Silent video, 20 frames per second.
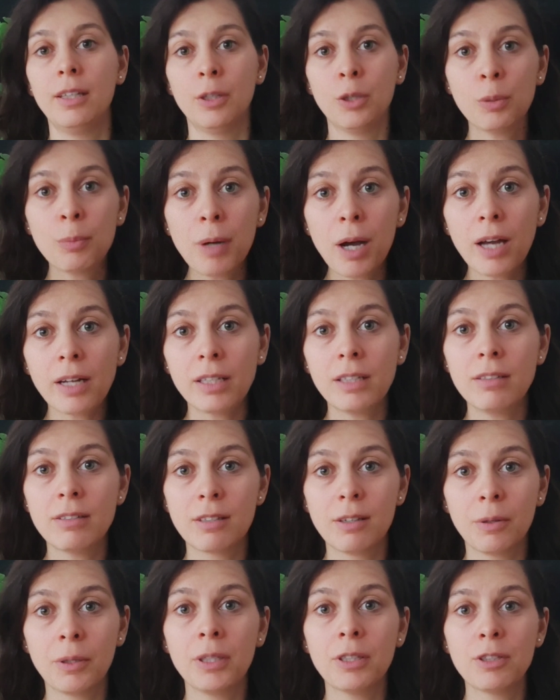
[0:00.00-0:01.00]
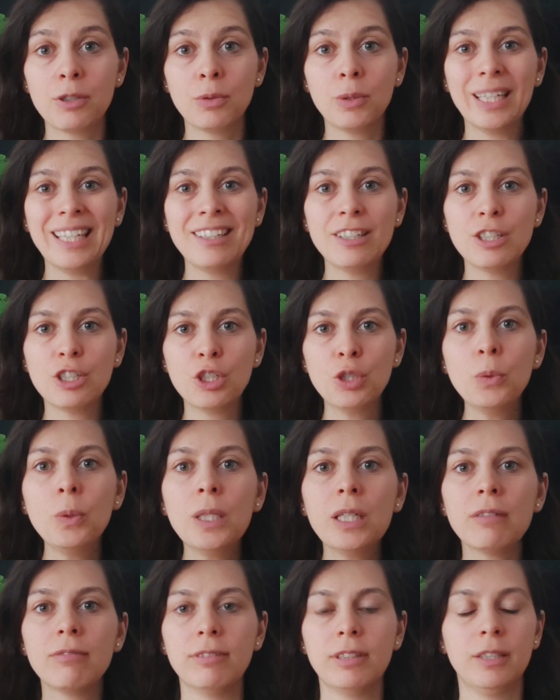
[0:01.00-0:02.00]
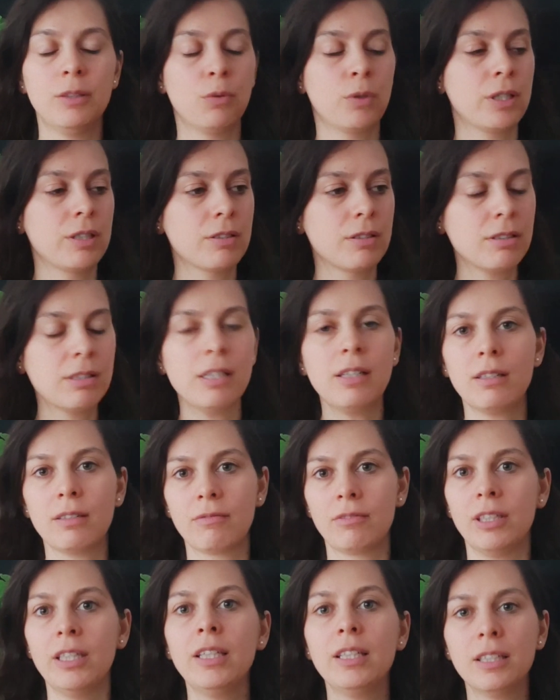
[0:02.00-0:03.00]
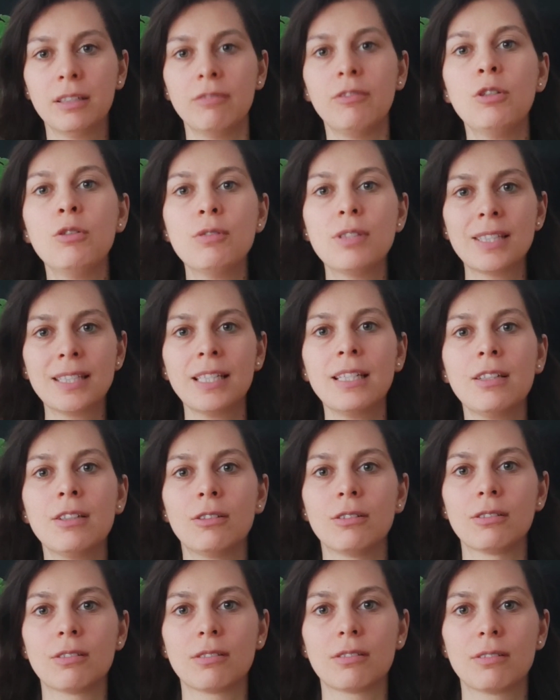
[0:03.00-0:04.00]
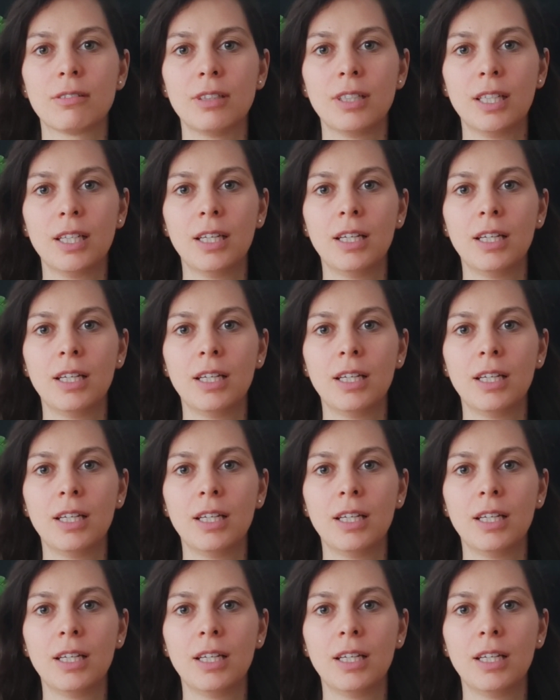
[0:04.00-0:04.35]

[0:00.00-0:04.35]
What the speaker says: your body is going to intuitively or instinctively give you signals.